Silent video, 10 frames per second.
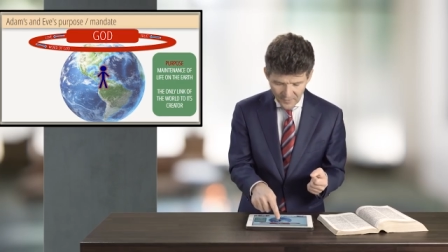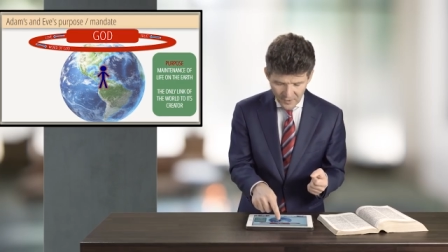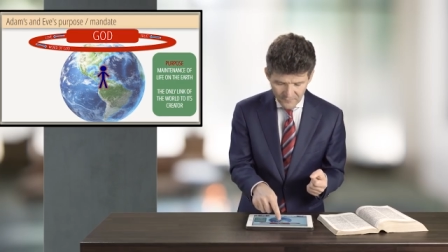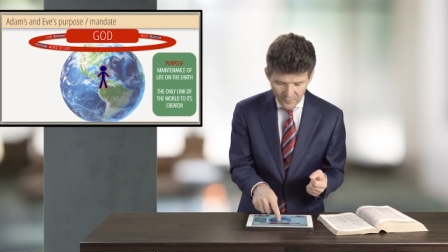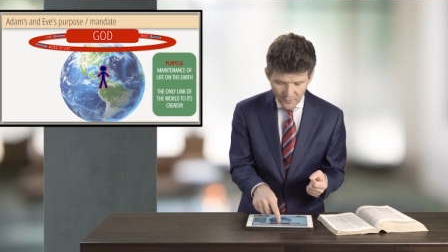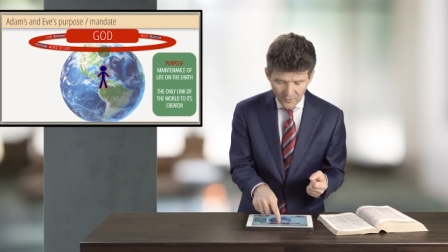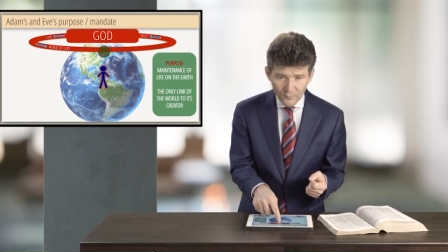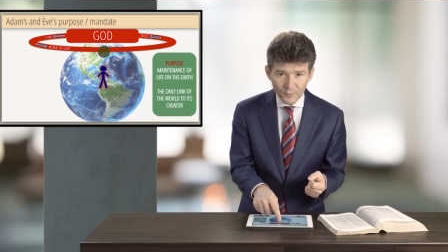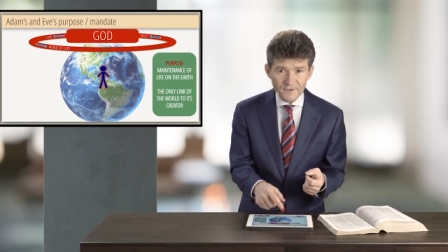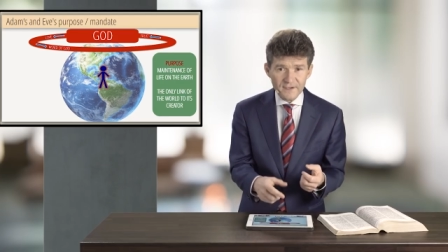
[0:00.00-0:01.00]
of
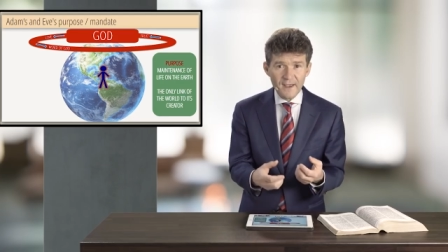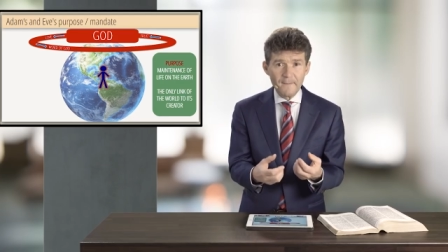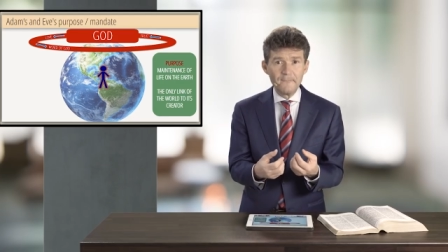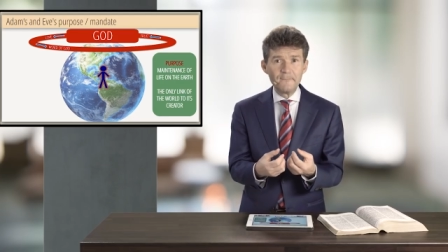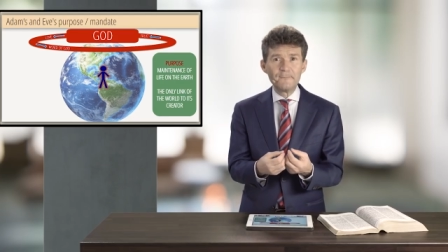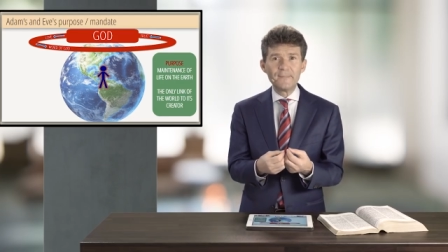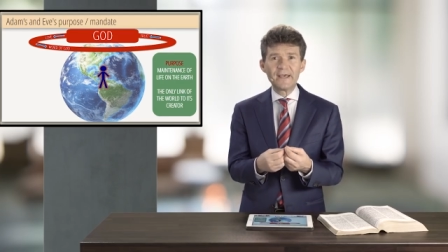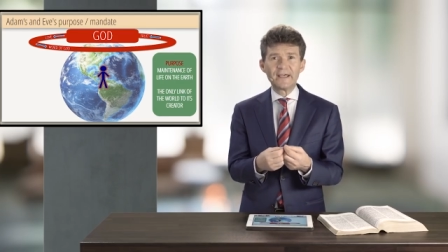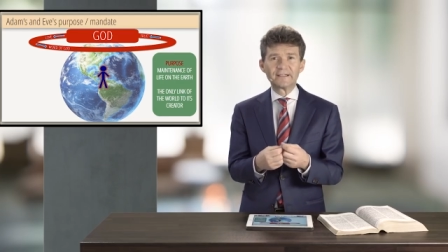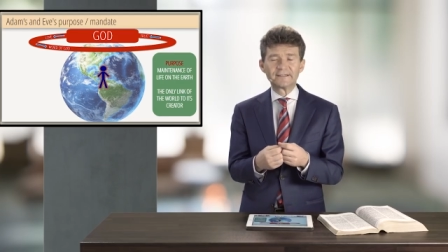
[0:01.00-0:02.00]
all was
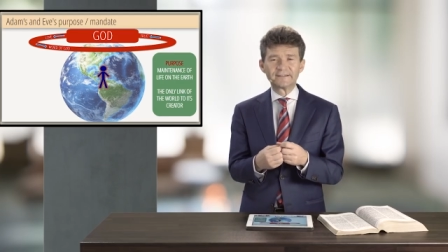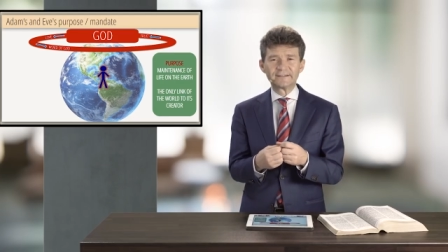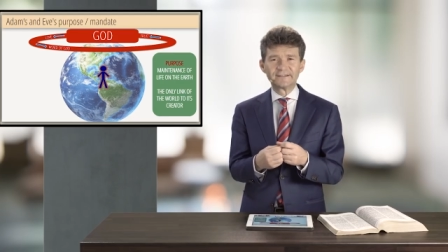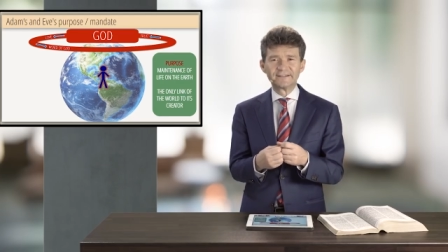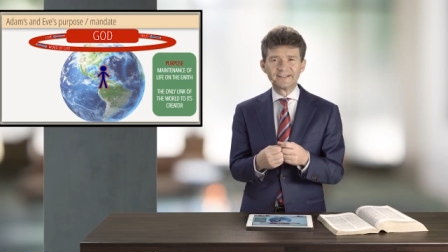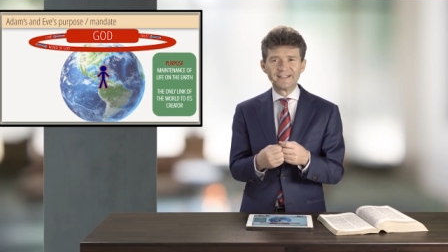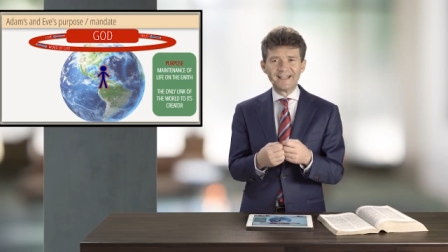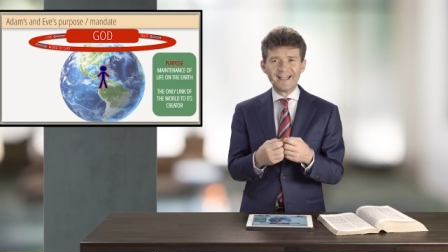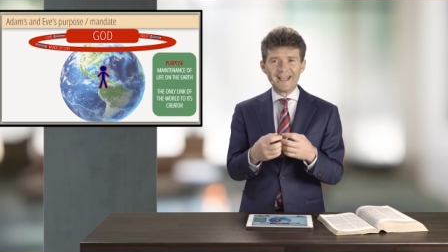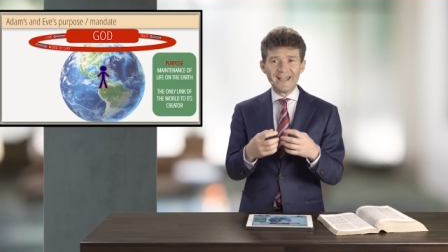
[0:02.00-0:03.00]
man.
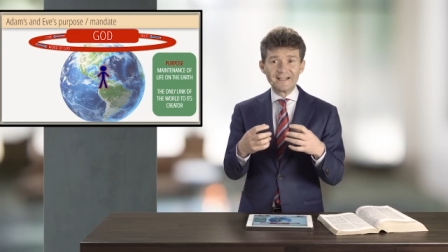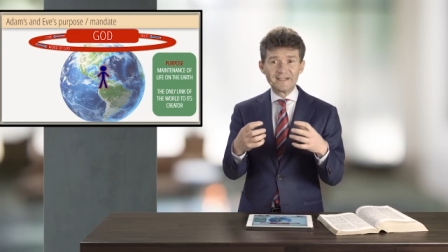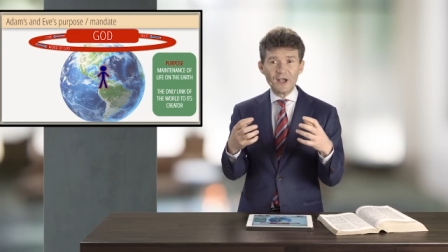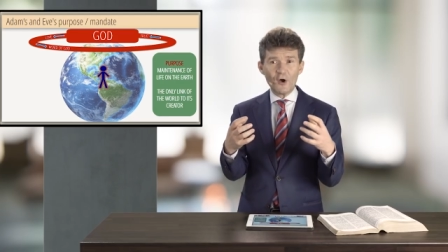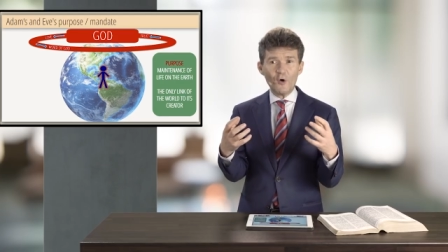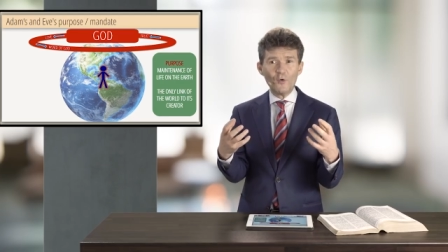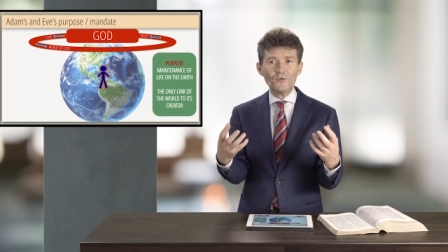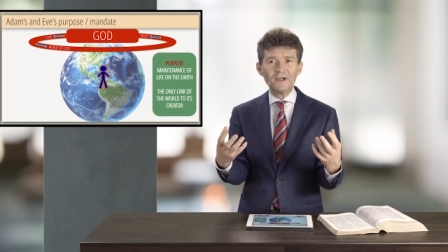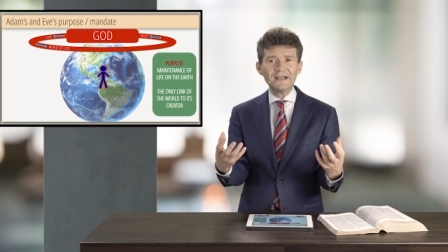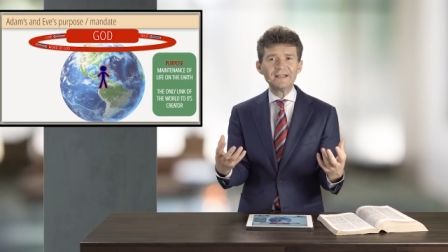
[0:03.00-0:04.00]
He is the
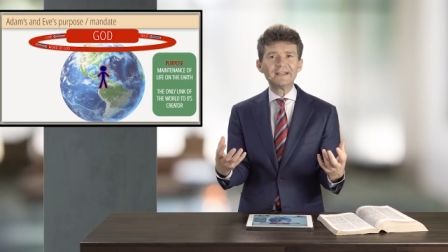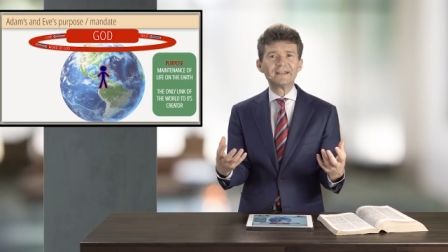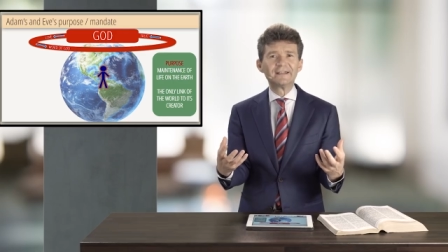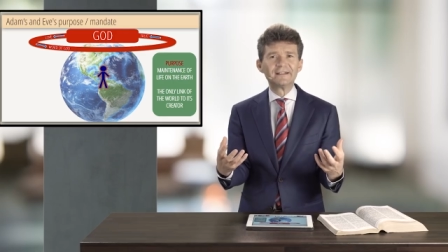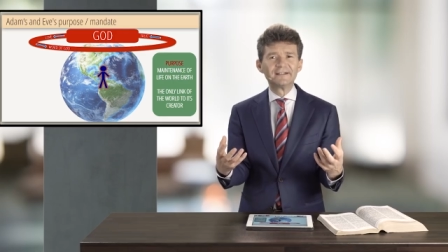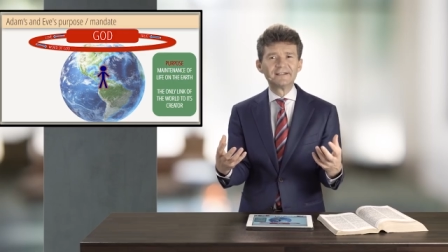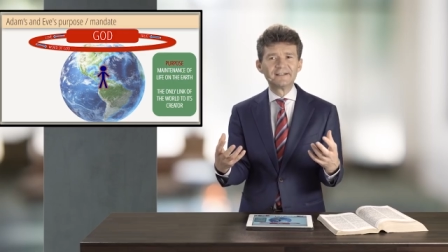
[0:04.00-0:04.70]
only link